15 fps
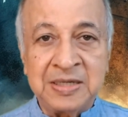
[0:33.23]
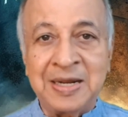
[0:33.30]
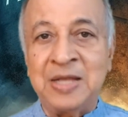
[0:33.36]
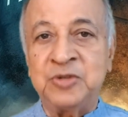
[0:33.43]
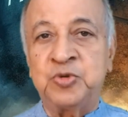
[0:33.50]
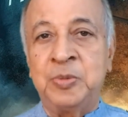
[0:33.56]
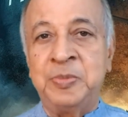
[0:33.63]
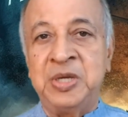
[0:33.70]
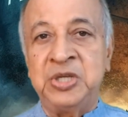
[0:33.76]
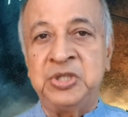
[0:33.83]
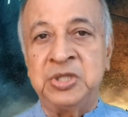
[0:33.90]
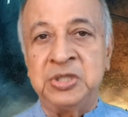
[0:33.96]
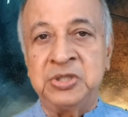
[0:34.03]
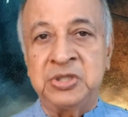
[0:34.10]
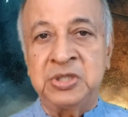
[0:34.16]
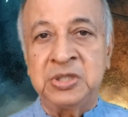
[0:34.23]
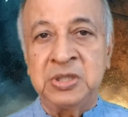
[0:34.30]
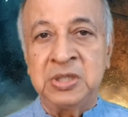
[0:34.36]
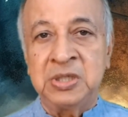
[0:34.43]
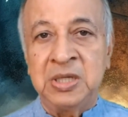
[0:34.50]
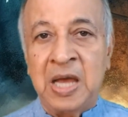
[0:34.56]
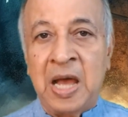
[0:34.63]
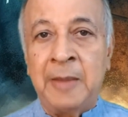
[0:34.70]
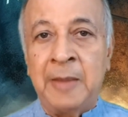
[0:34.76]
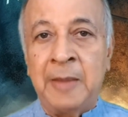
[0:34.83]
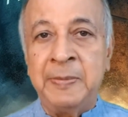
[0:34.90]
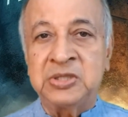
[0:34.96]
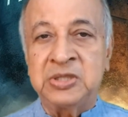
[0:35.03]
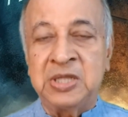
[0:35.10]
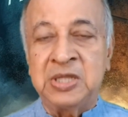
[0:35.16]
transformations
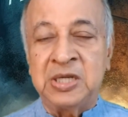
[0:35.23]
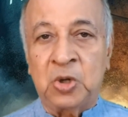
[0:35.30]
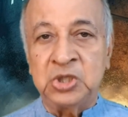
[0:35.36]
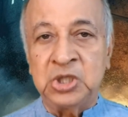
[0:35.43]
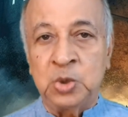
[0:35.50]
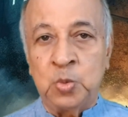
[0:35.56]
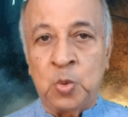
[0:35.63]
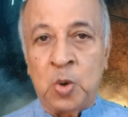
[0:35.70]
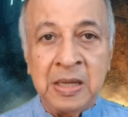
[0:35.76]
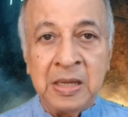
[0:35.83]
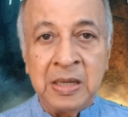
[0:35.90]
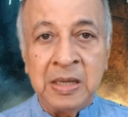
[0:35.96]
amidst the Trojan War.